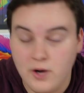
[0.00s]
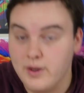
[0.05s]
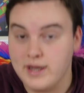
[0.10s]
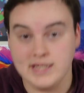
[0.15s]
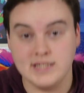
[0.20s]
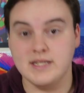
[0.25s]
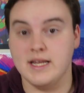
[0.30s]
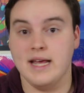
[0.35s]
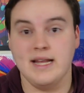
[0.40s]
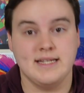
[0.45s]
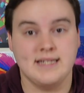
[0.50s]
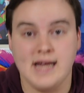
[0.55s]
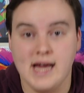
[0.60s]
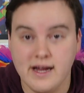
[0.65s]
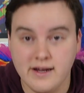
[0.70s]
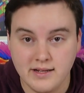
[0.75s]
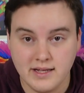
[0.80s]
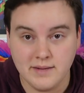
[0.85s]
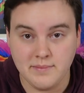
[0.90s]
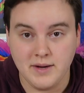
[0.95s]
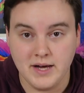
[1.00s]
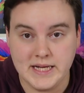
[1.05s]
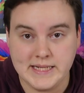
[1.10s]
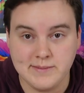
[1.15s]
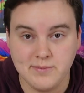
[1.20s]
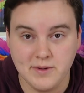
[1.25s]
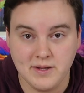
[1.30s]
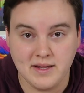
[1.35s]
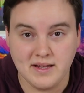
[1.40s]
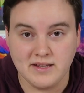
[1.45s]
it's entirely
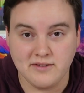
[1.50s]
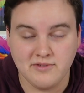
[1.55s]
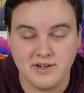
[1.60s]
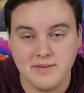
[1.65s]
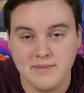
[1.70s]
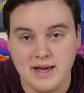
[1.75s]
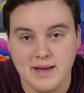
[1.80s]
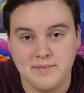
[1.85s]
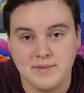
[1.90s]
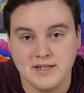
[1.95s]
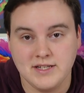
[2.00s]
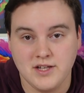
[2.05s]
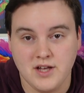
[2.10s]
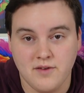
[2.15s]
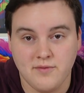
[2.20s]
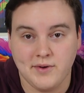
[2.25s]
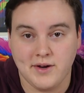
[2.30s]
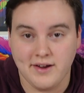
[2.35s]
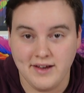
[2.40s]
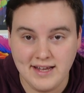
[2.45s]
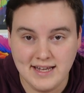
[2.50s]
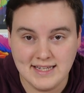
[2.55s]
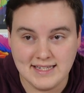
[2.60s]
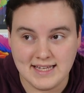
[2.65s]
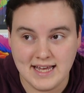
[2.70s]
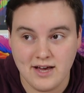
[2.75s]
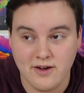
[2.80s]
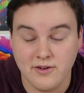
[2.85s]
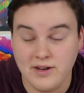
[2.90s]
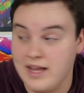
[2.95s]
possible that the remapping software is
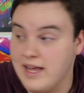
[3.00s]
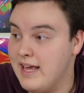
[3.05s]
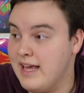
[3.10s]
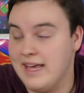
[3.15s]
out.